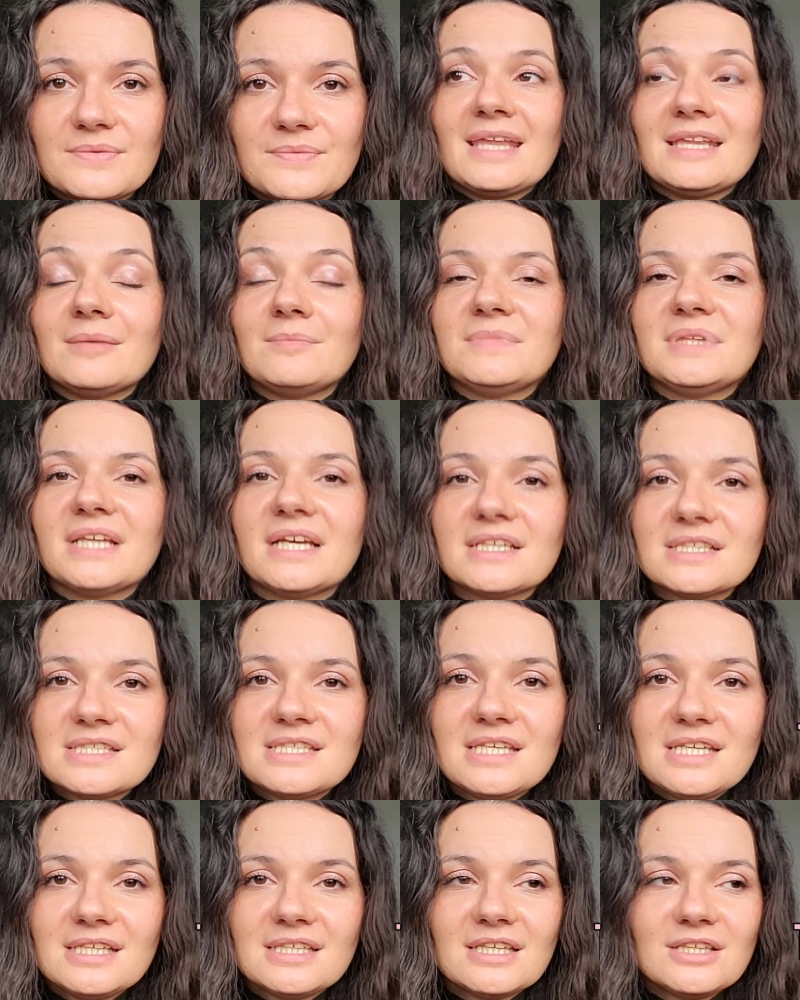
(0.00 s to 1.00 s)
And I'm not
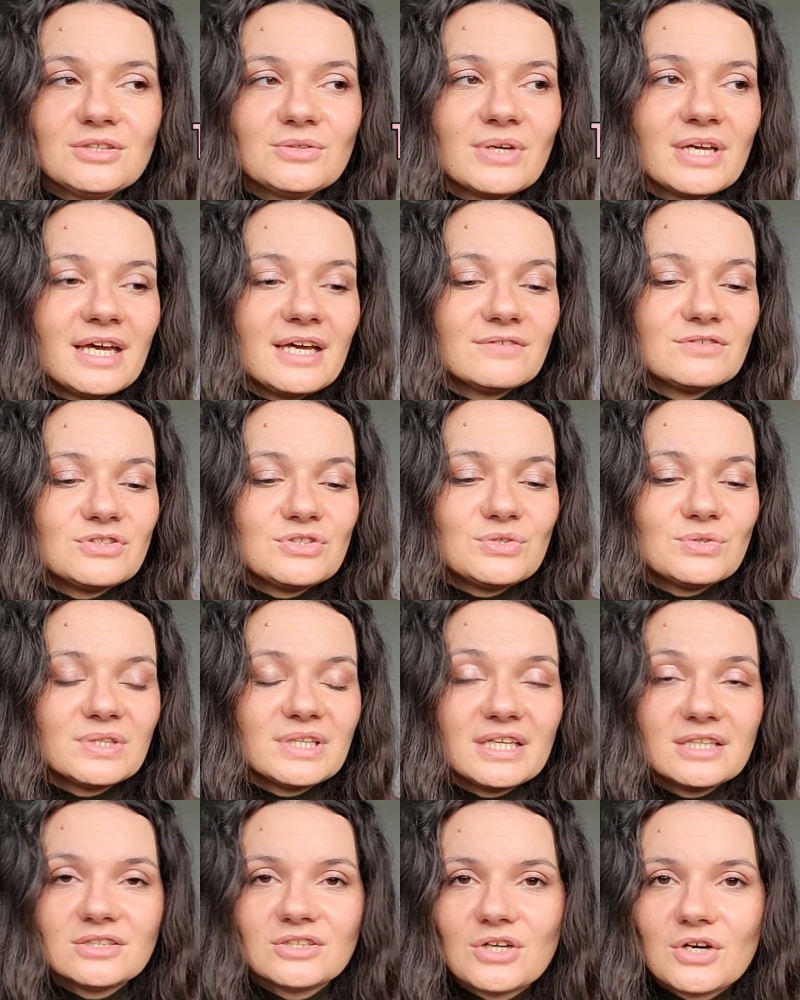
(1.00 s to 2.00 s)
saying that you have to
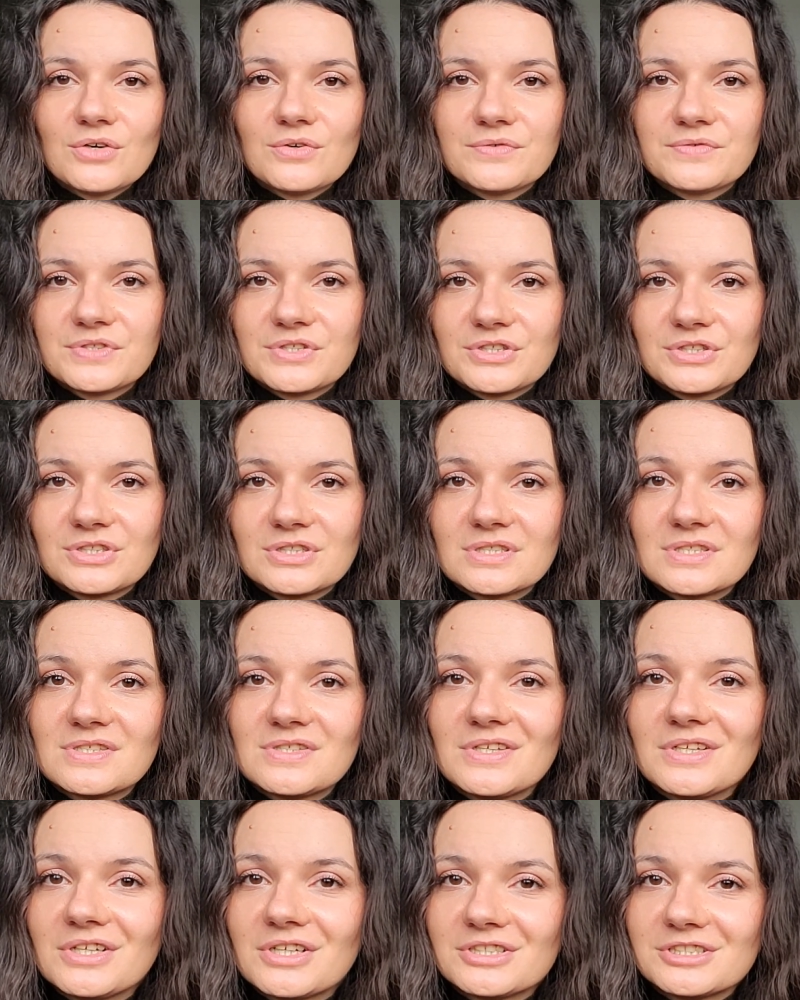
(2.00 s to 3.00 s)
let go of certain
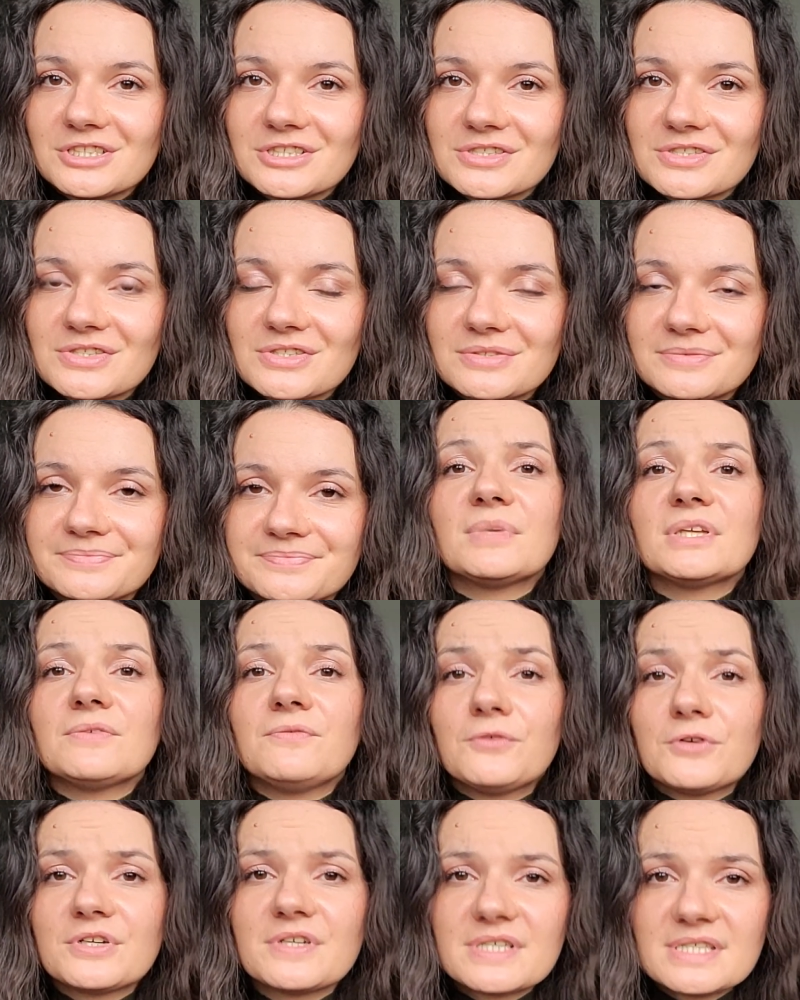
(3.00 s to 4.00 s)
singers, but
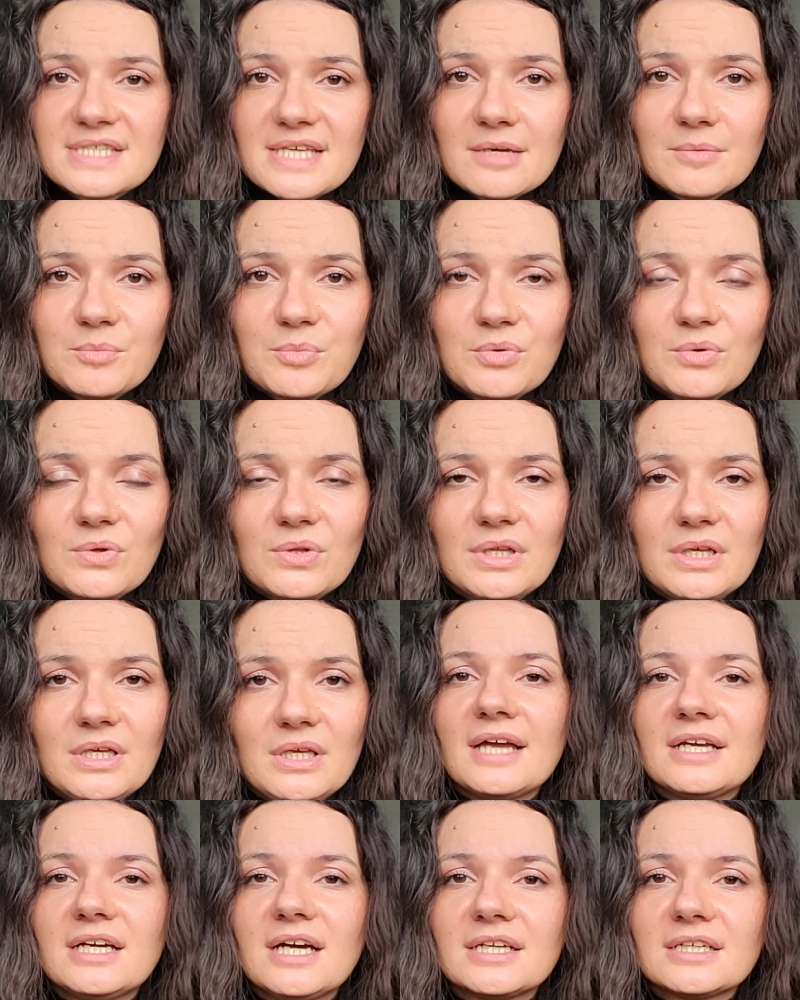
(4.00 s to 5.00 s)
for example,
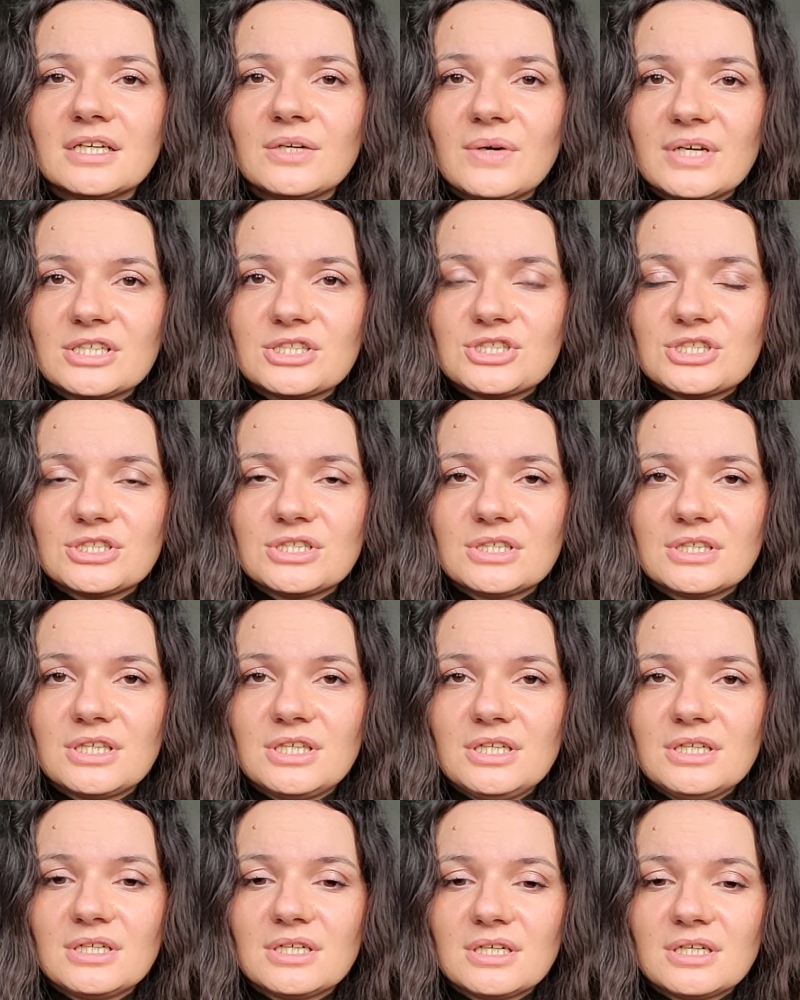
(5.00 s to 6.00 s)
I got a question
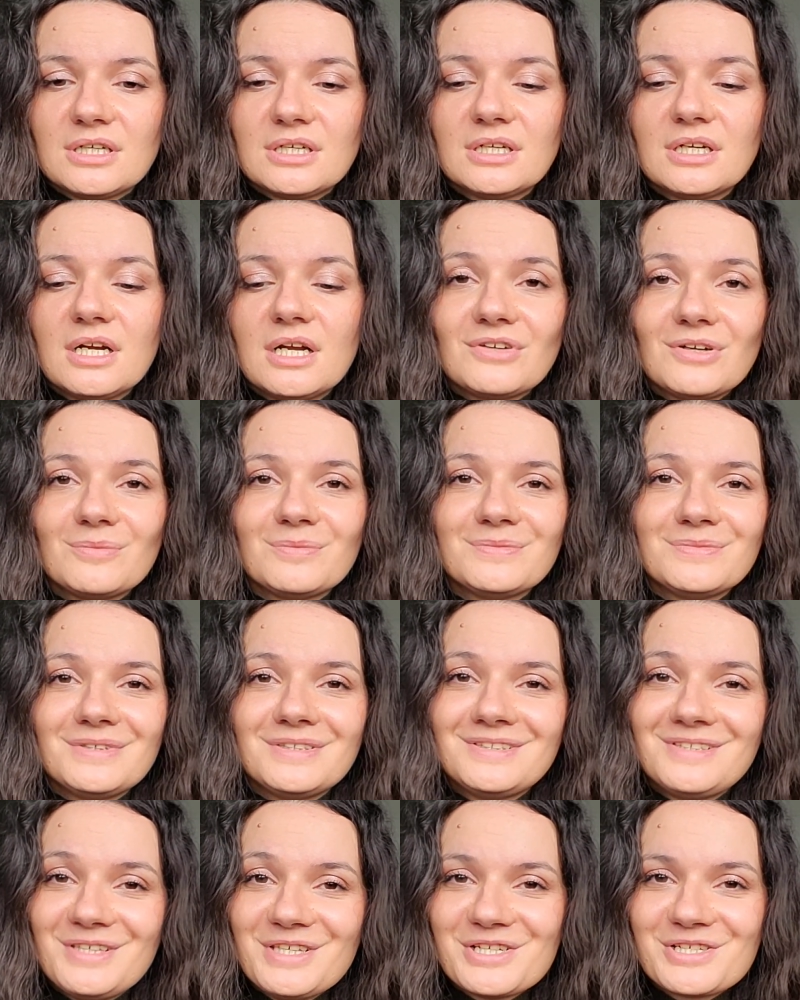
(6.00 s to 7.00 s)
here from
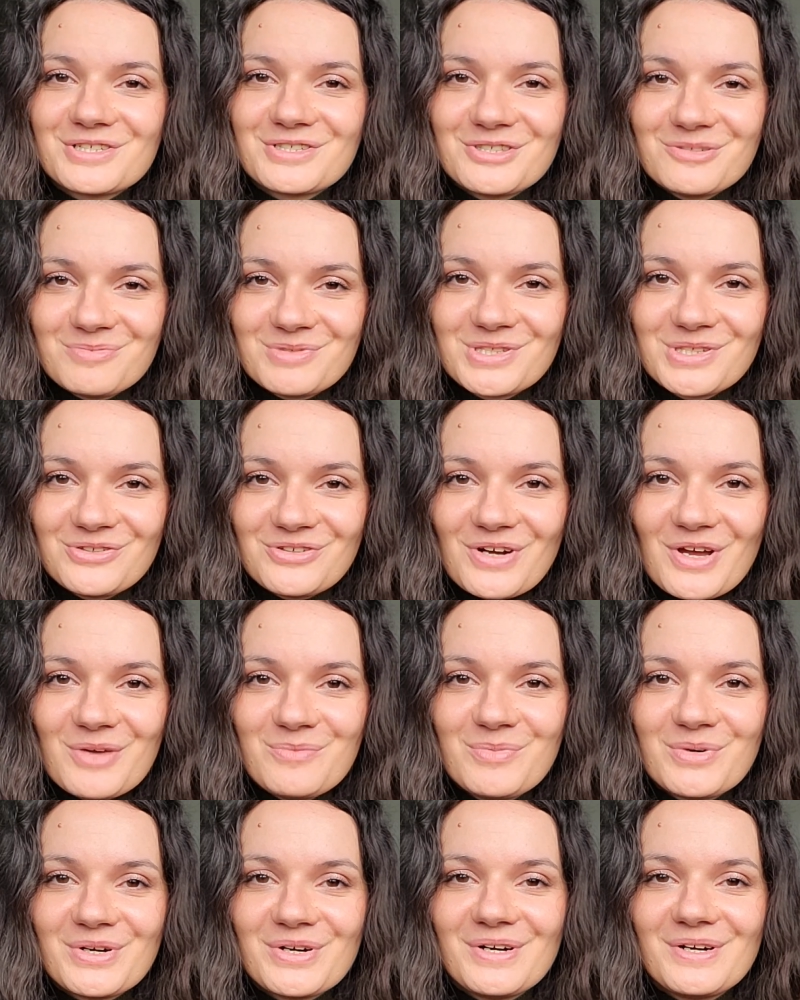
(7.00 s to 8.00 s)
a dear
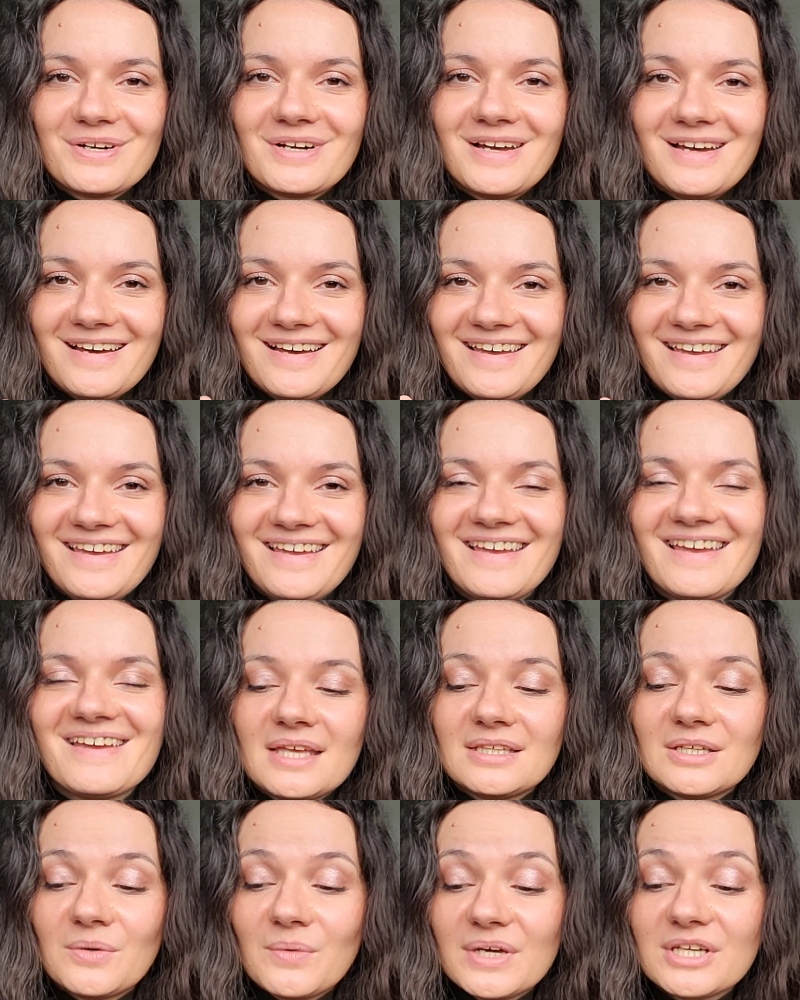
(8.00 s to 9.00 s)
subscriber, hi,
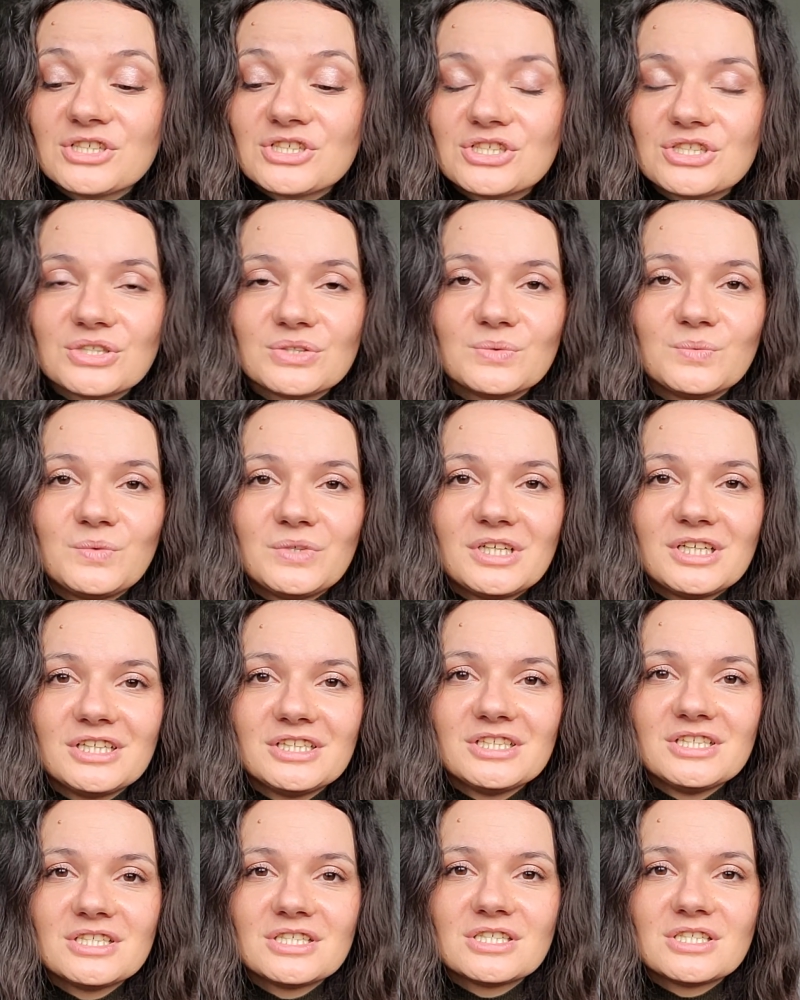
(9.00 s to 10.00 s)
and the question
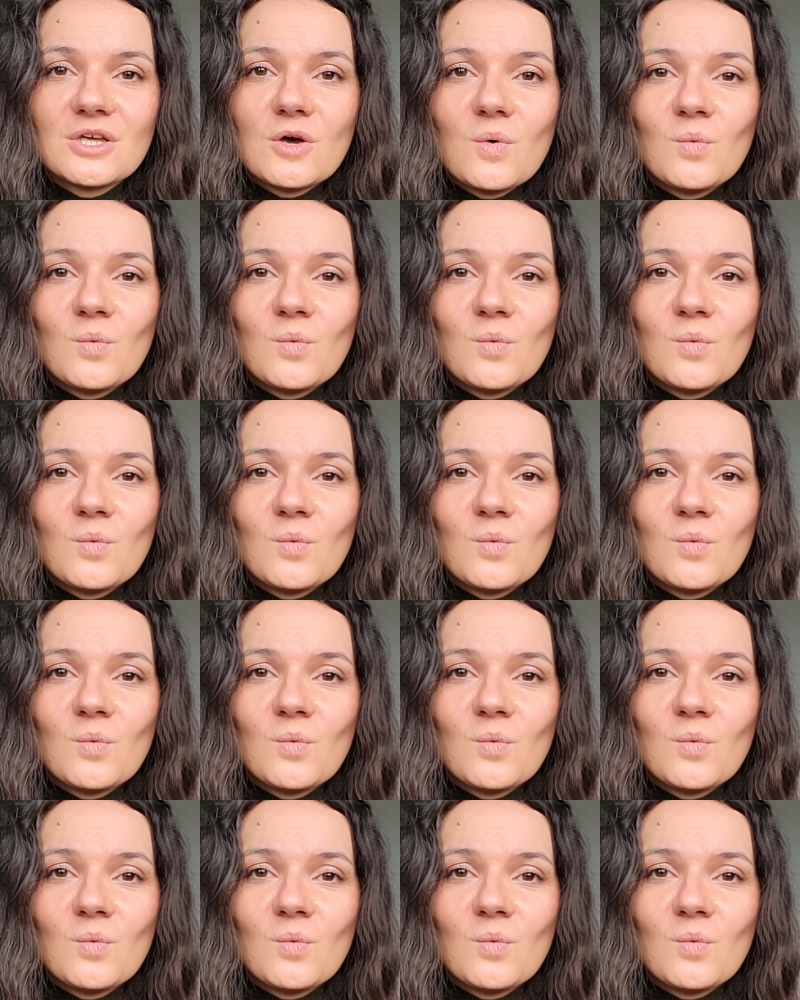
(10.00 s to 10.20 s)
was,